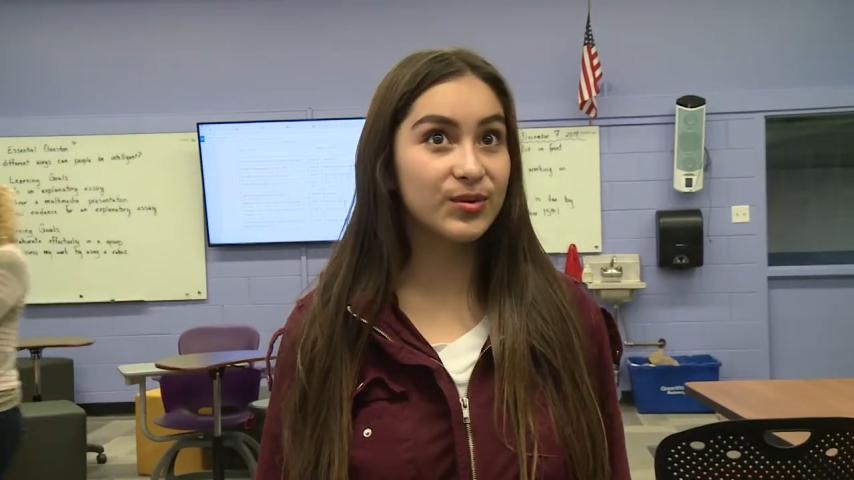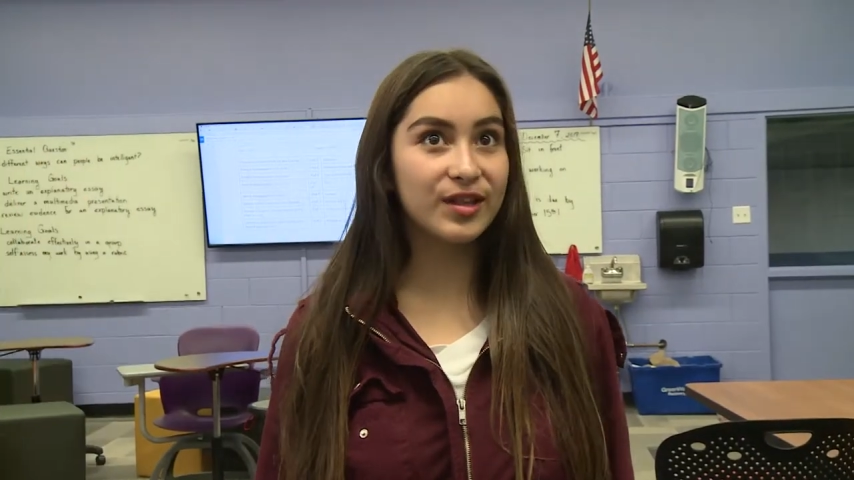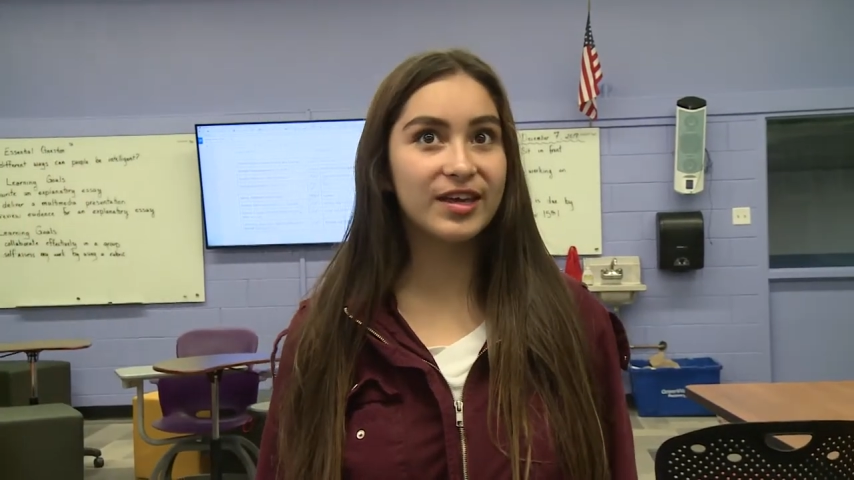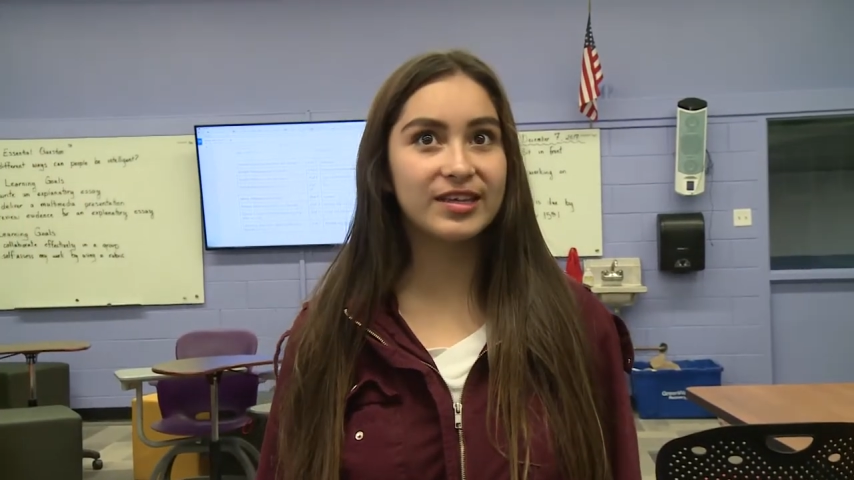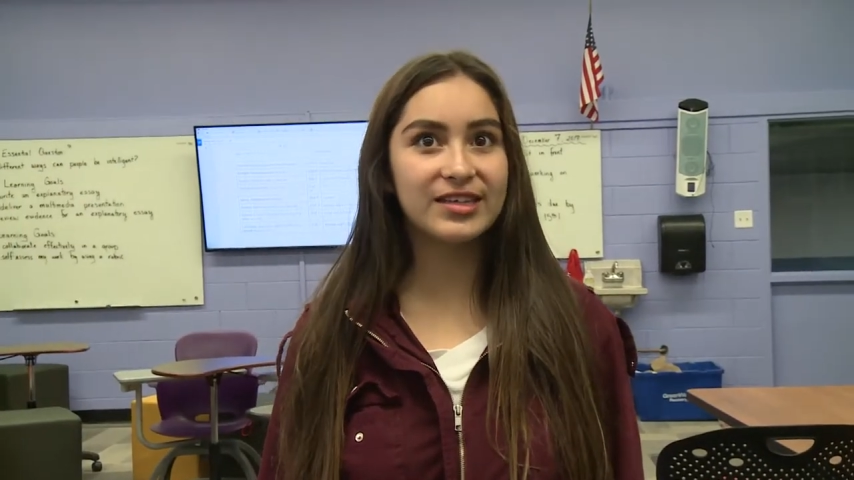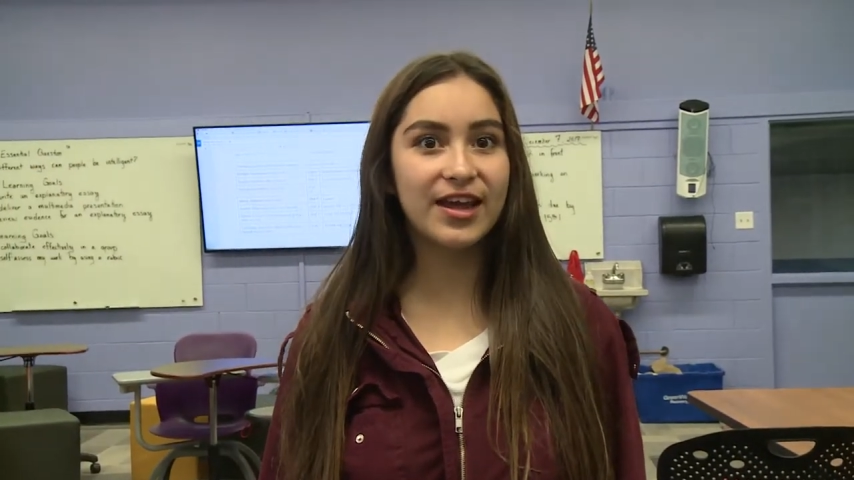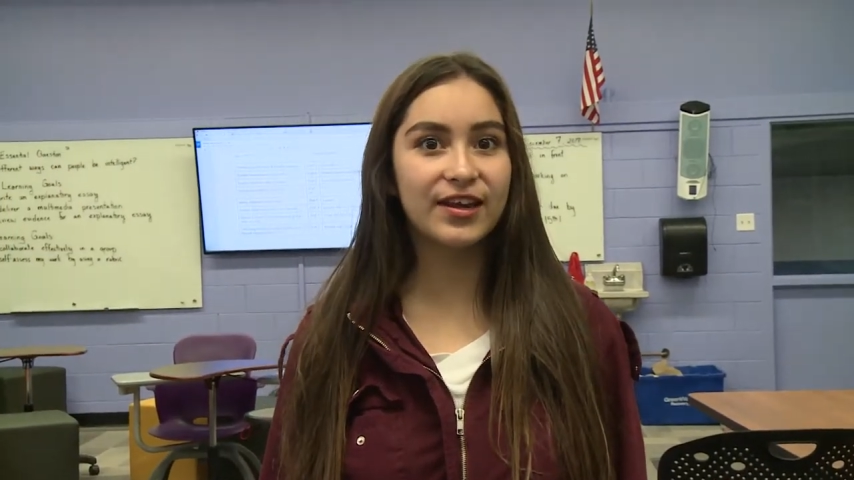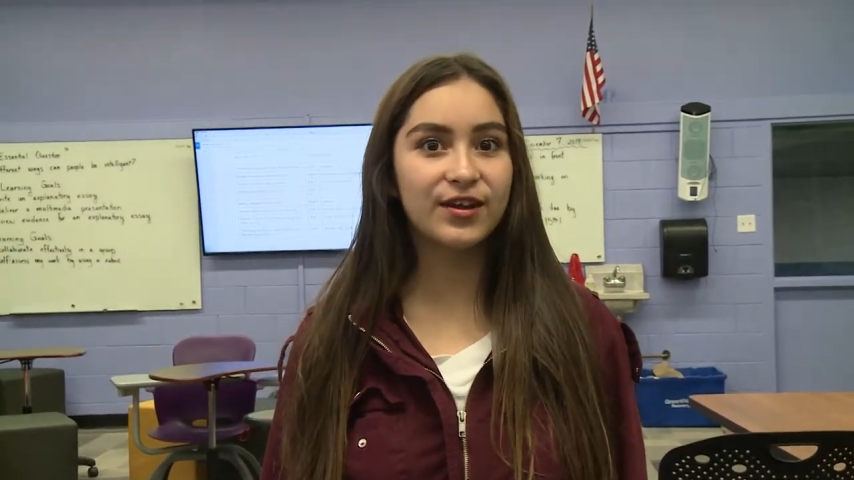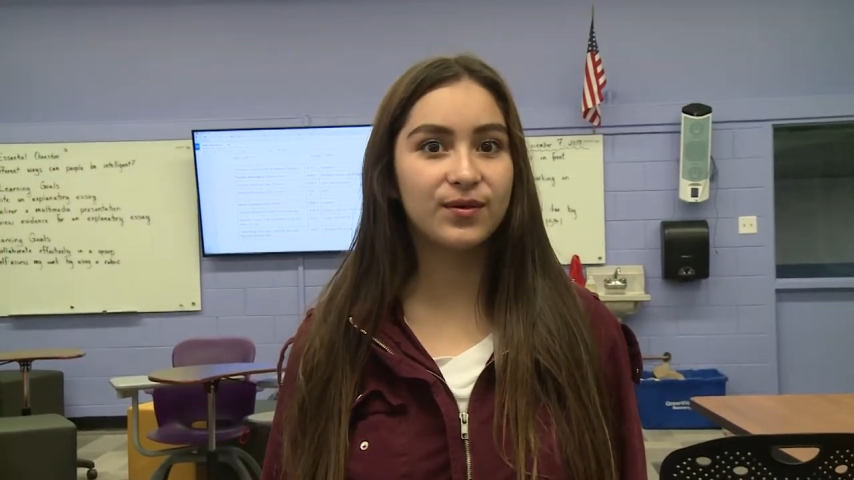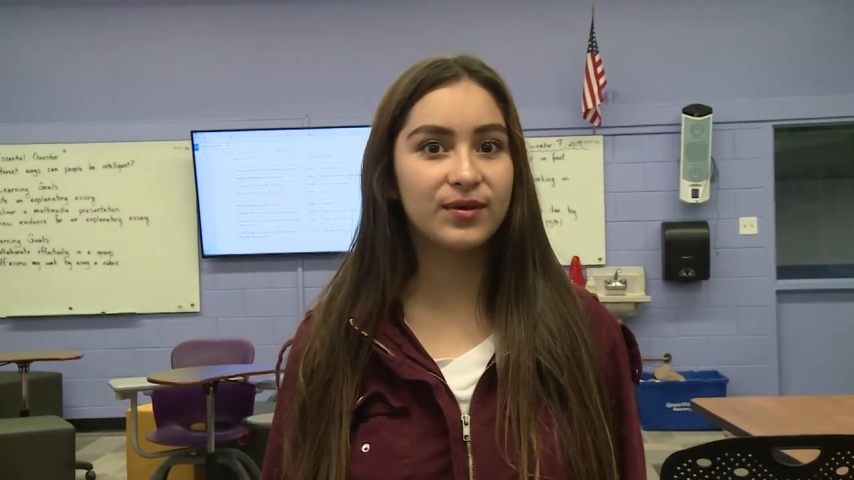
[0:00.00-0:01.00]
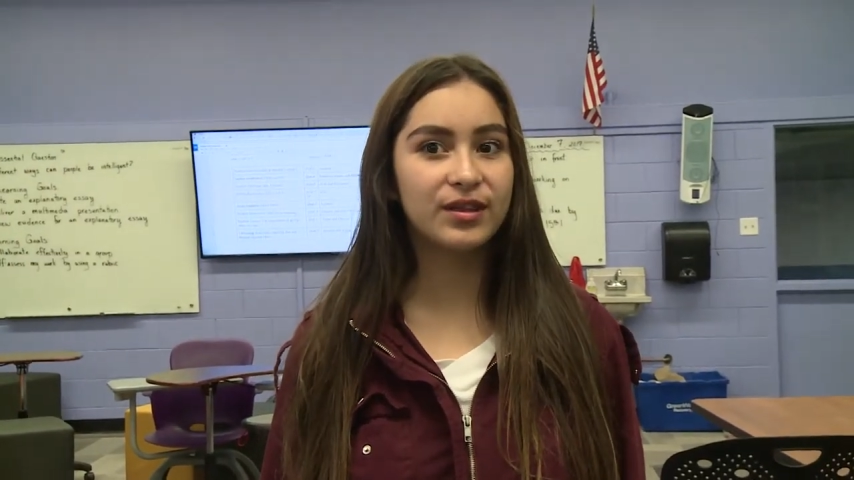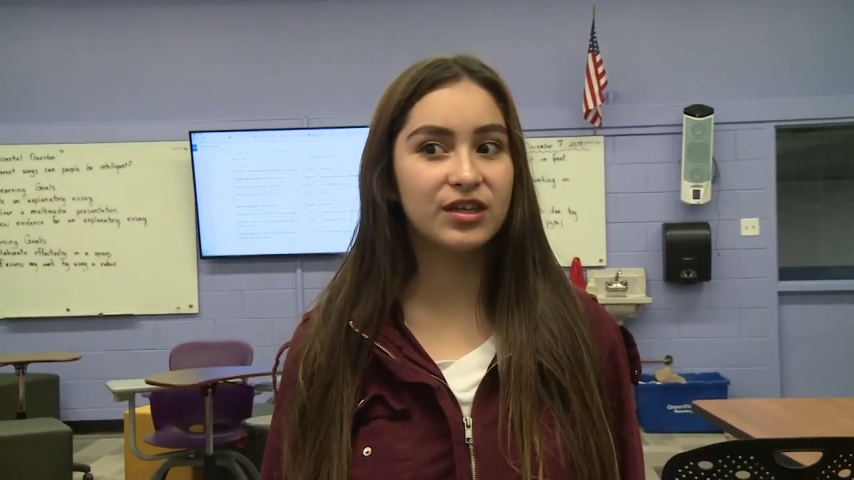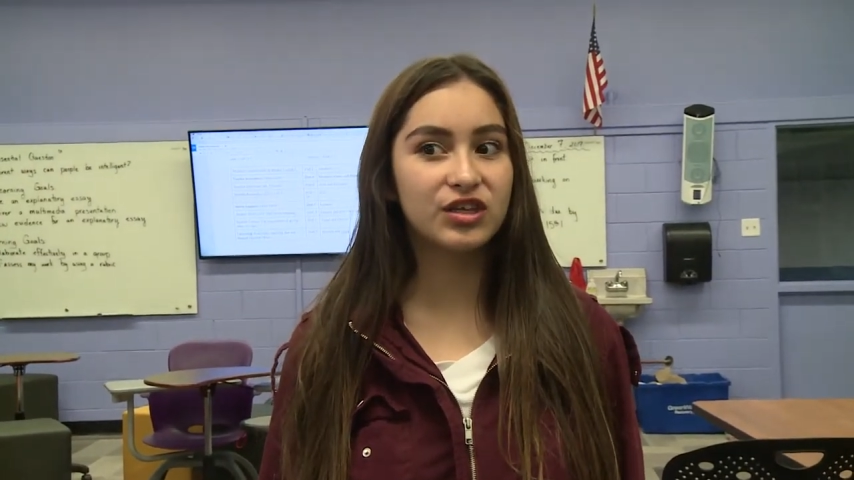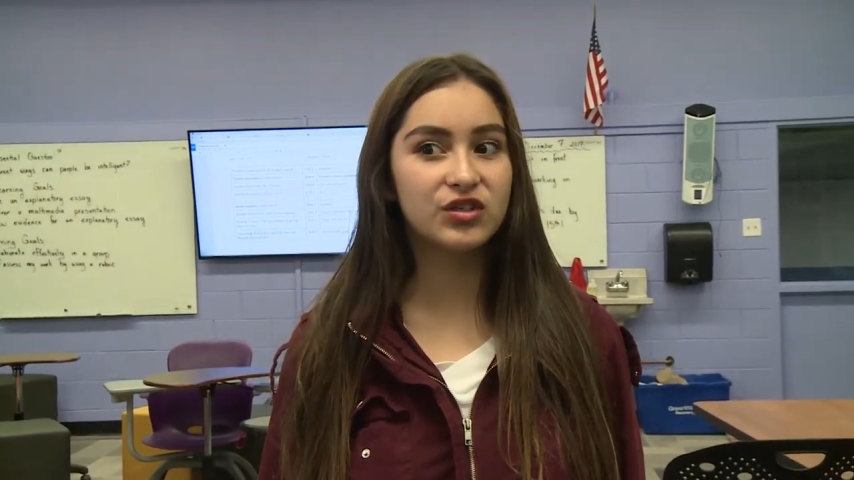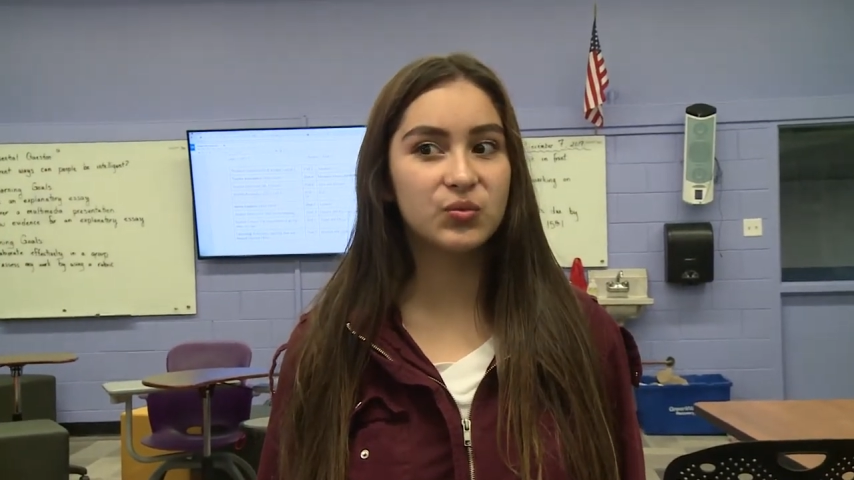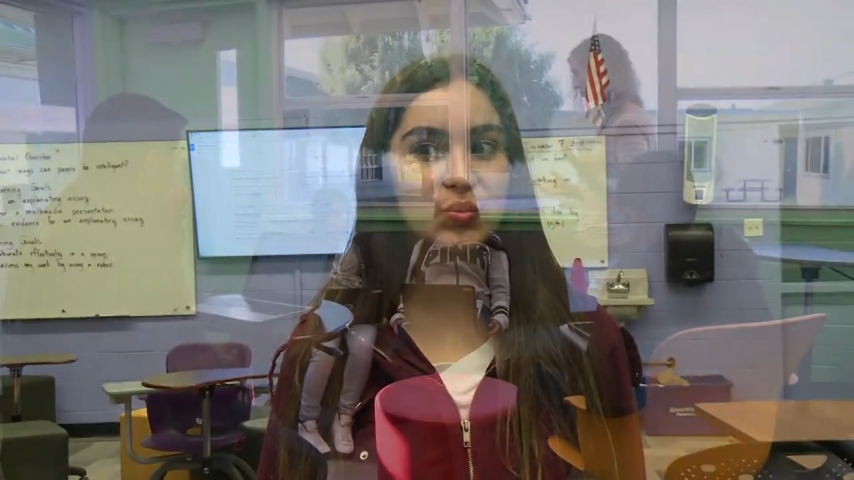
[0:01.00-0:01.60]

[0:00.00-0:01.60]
really excited when this